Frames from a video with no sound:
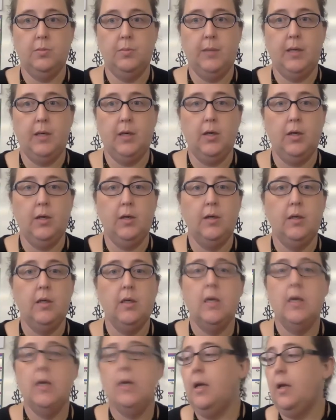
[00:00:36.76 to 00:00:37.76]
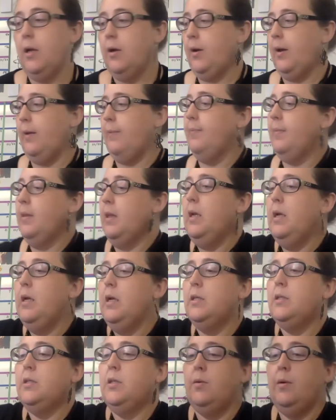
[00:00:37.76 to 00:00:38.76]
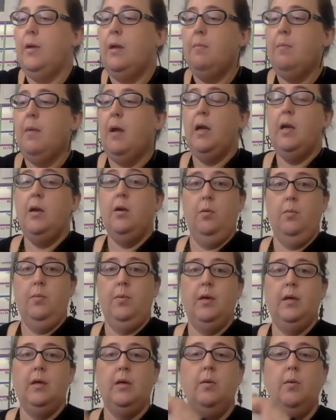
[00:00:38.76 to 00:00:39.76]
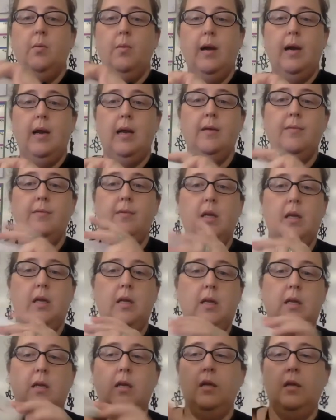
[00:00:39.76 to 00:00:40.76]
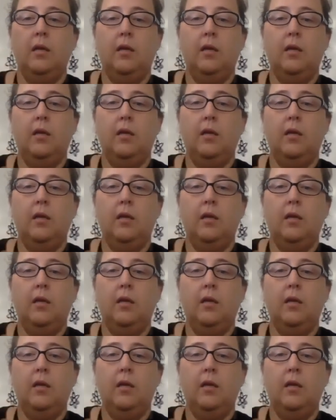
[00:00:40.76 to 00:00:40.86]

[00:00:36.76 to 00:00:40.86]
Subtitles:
bigger. Okay, so in my notebook, what I have done